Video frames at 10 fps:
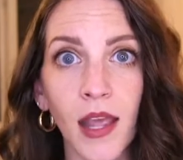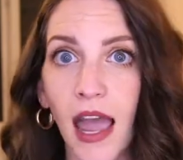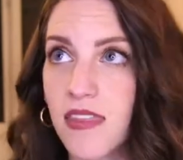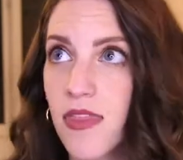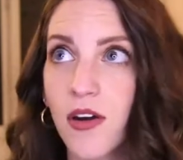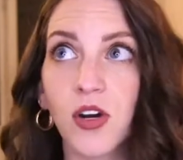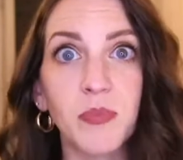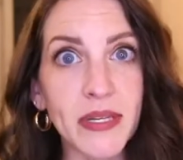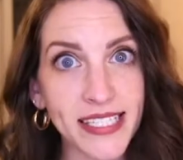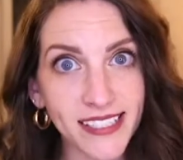And then there
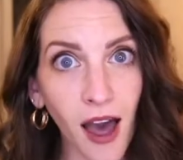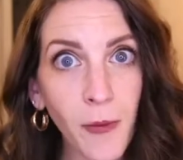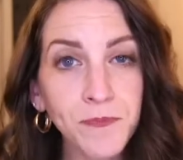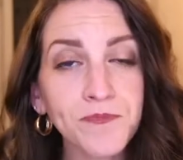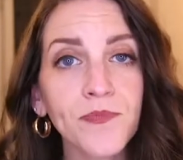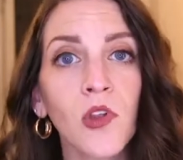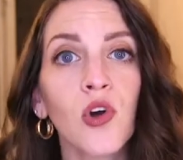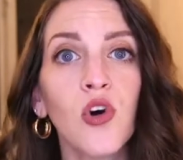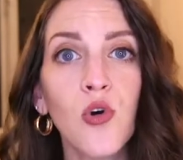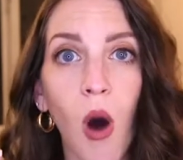could be some
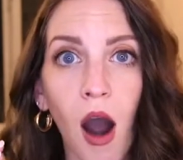who